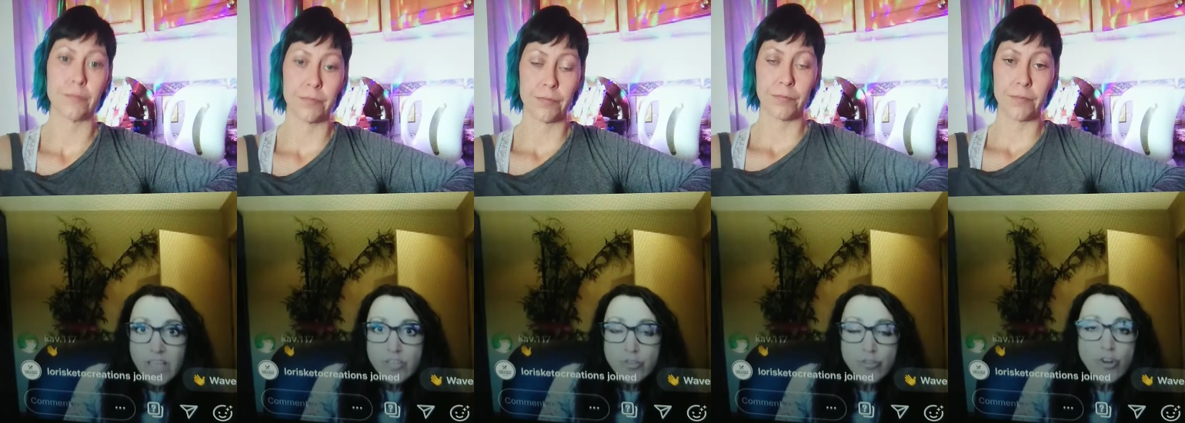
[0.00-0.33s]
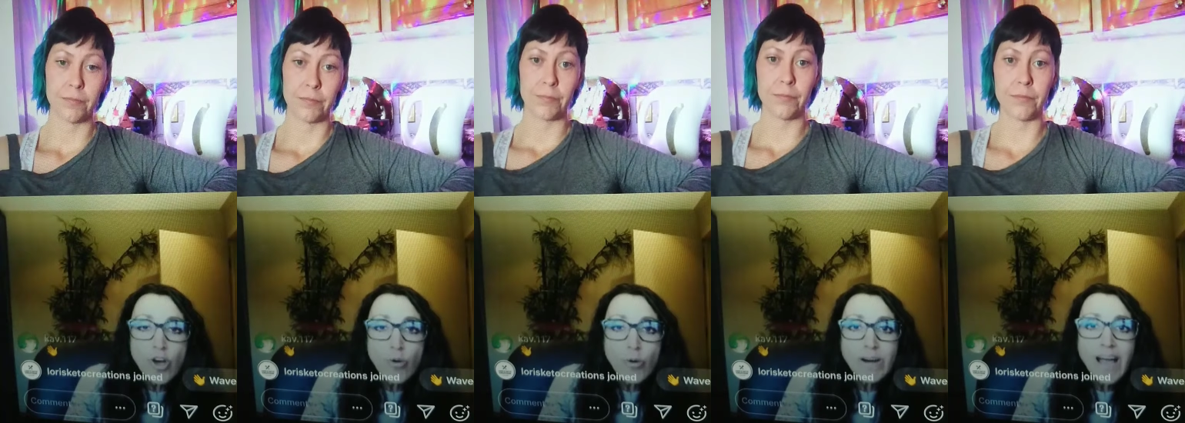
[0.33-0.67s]
Speaker 1: You know
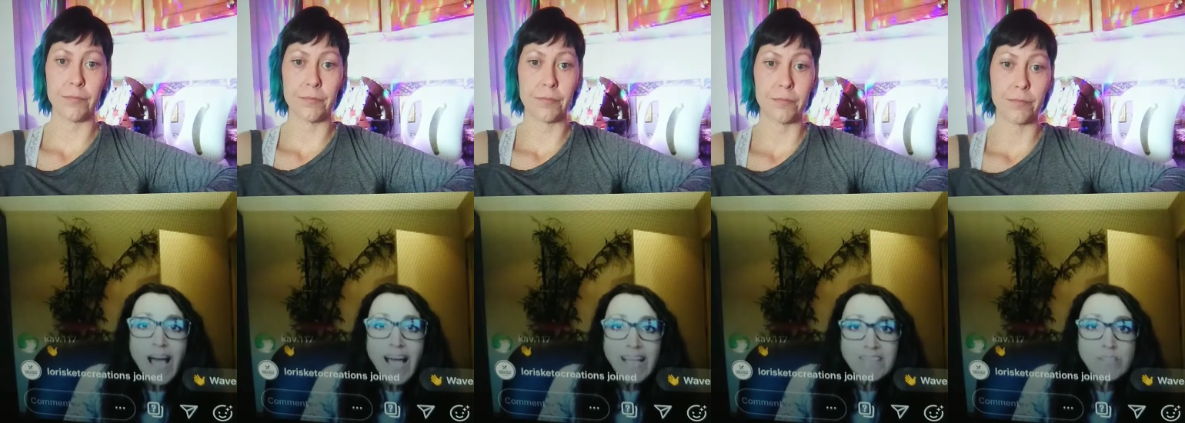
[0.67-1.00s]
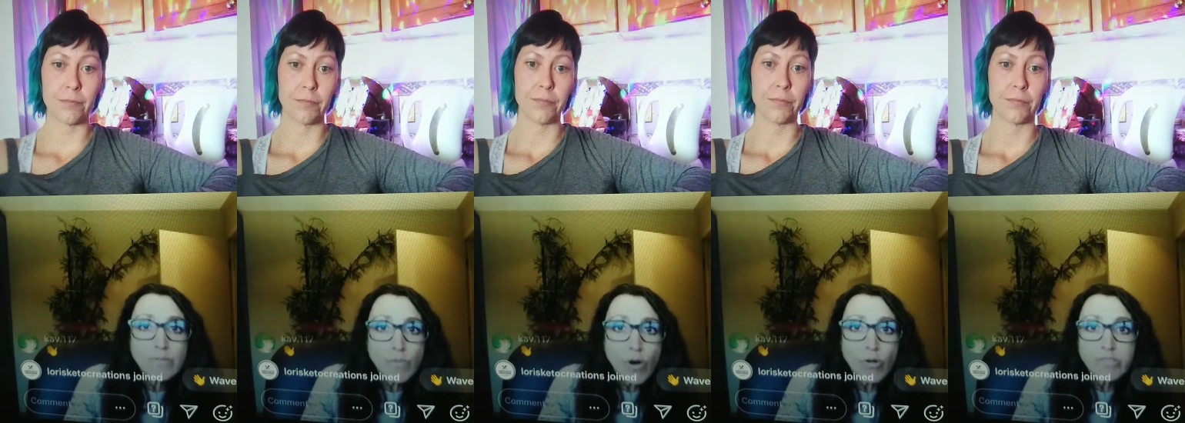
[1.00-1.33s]
what
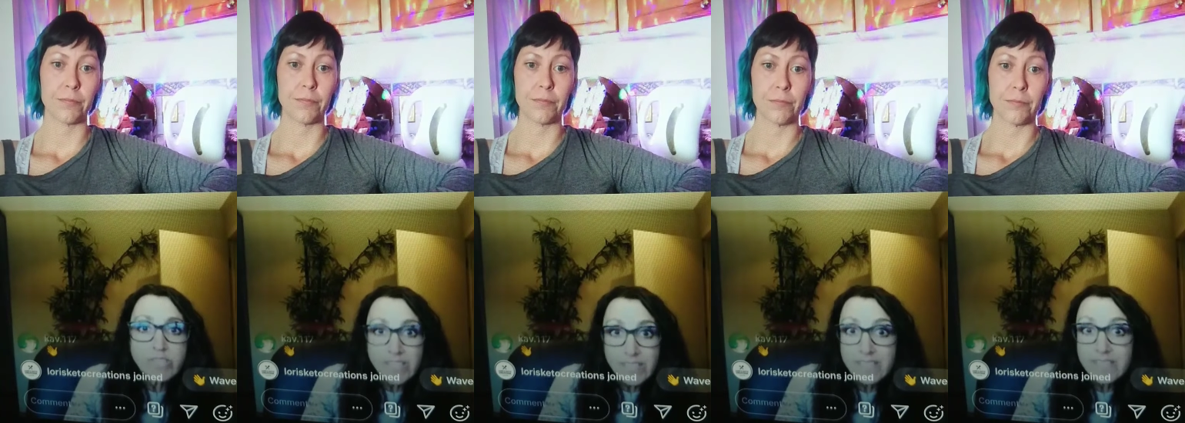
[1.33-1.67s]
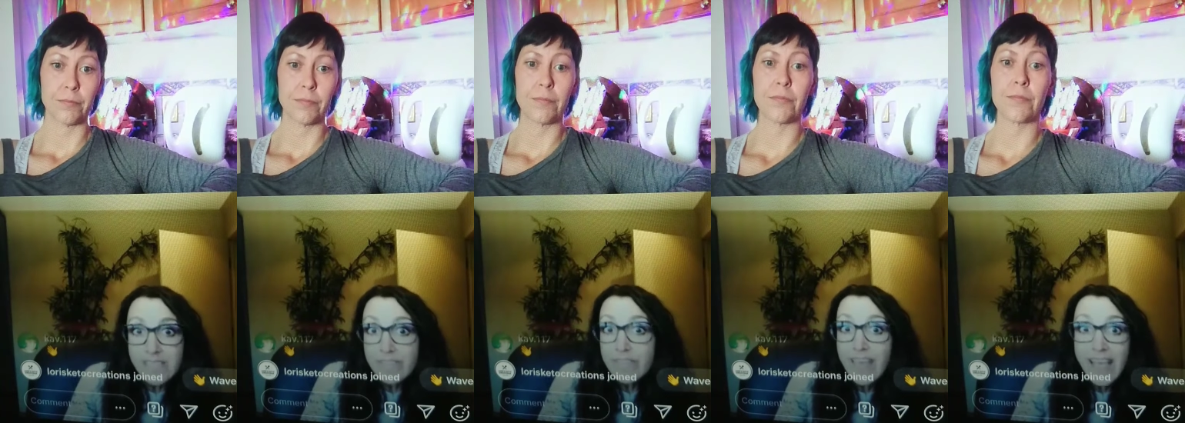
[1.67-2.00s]
isomalt is,
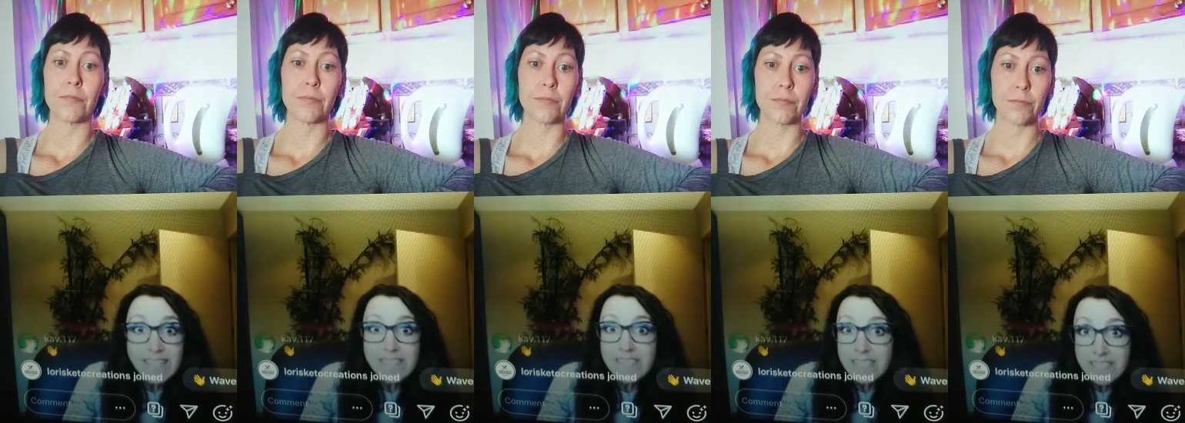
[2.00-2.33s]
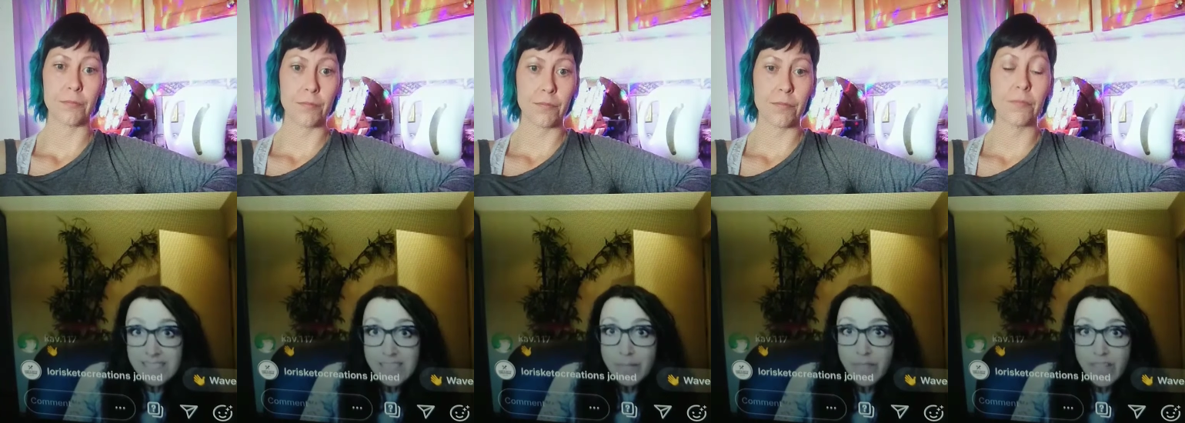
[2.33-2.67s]
if that's in
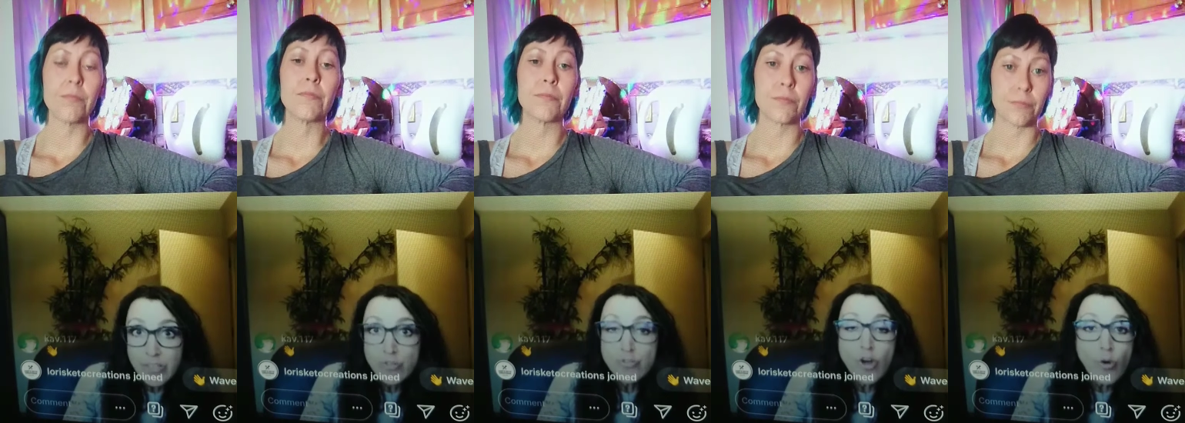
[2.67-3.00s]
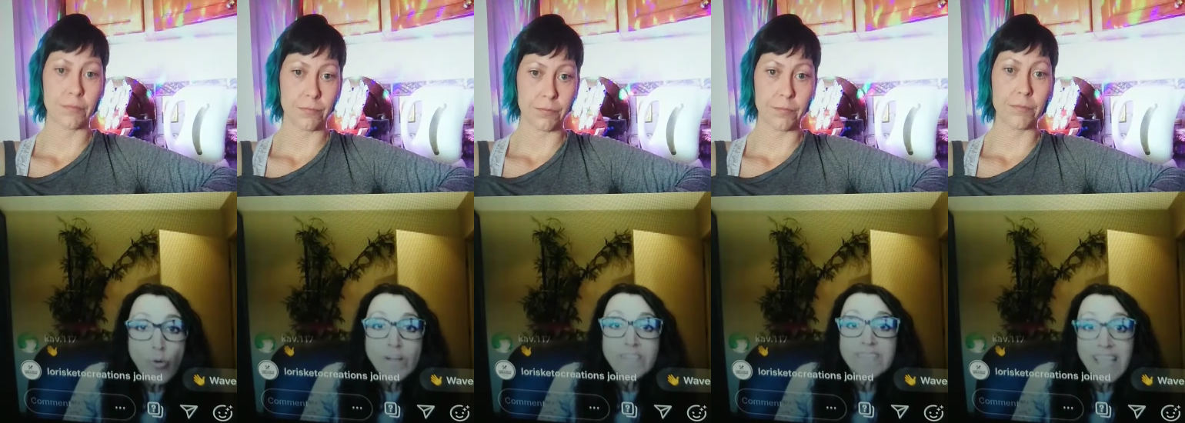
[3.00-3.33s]
something. You know
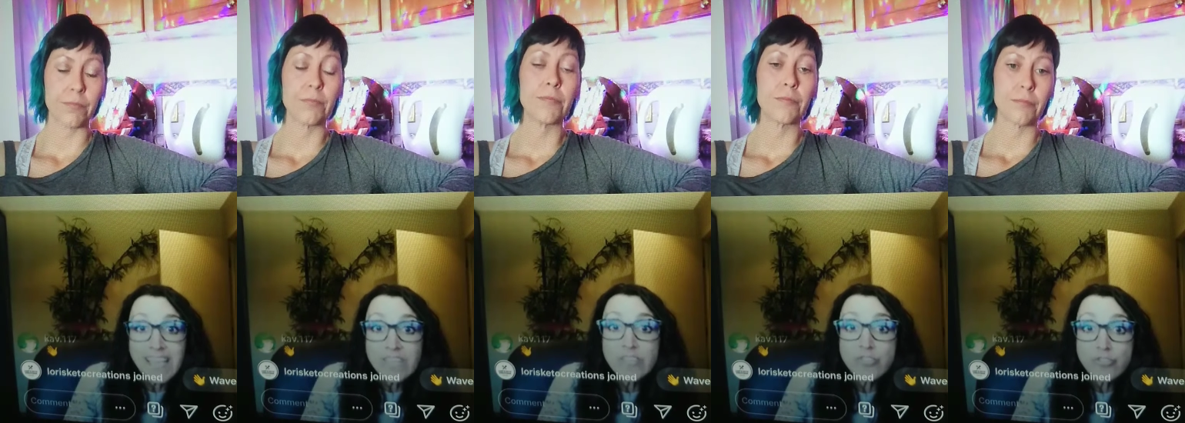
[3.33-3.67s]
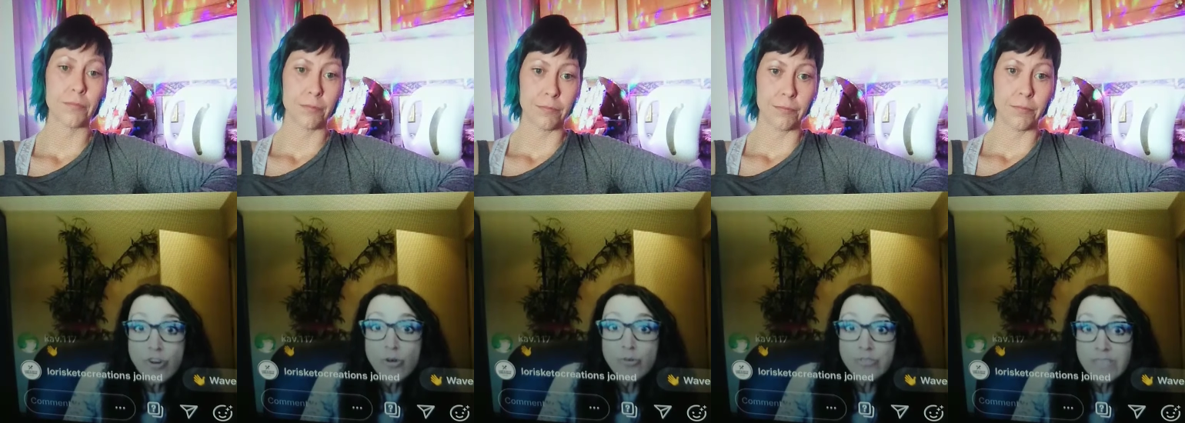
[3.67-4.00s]
what
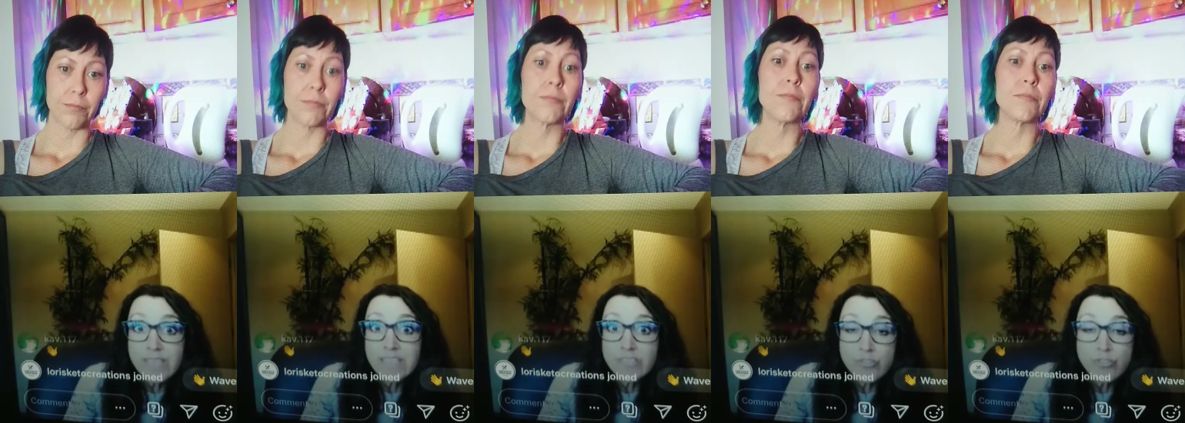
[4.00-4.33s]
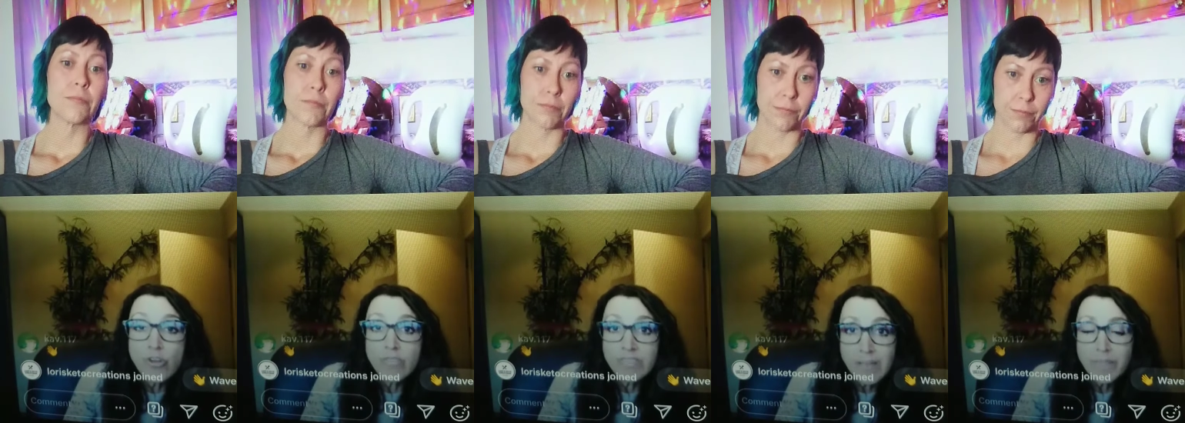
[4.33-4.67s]
dextrose is. You know
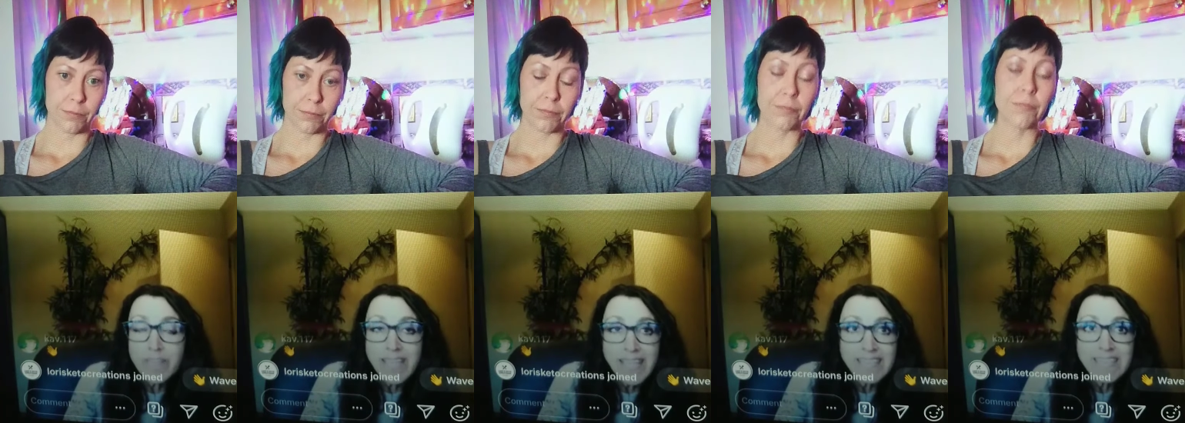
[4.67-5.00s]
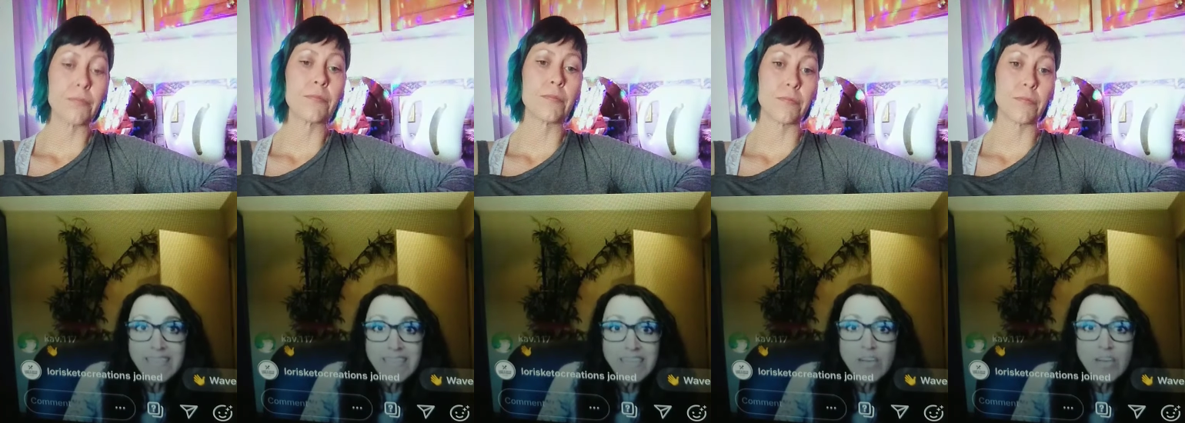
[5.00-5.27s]
if something ending in an